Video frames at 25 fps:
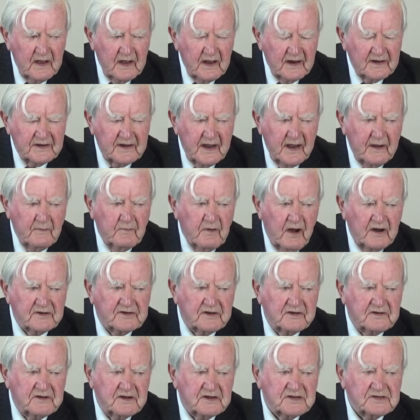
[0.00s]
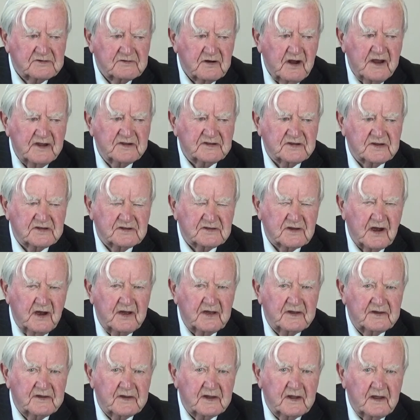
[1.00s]
They want to destroy
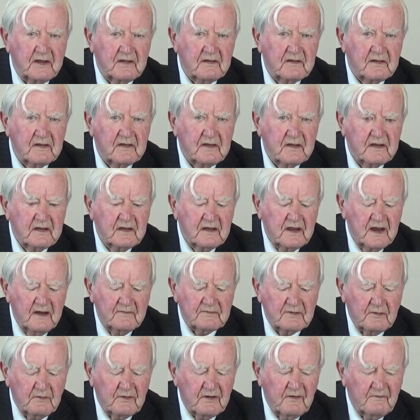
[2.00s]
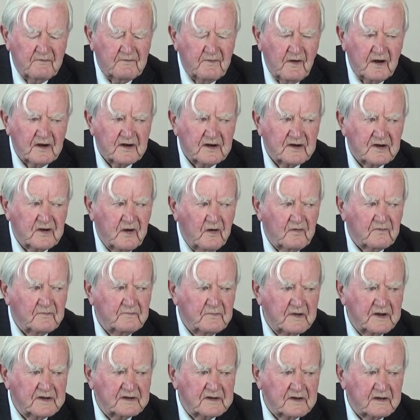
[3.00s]
society. If there were a foreign
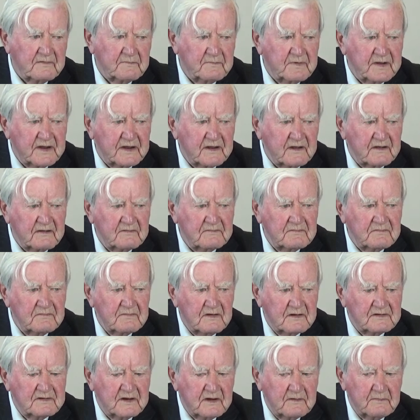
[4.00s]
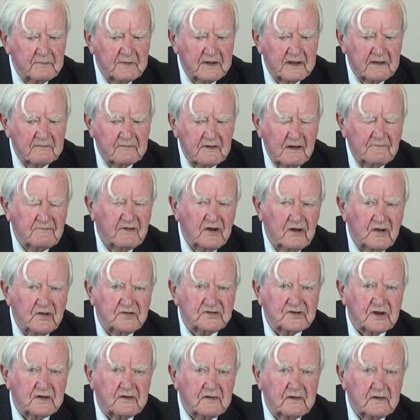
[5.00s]
government, there'd be a
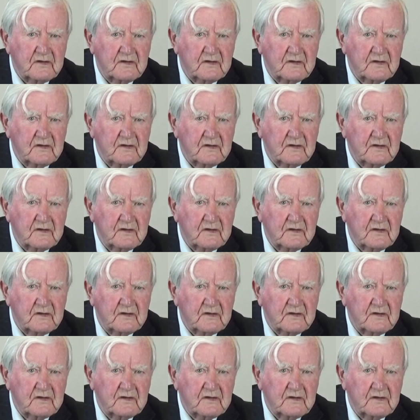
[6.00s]
revolution.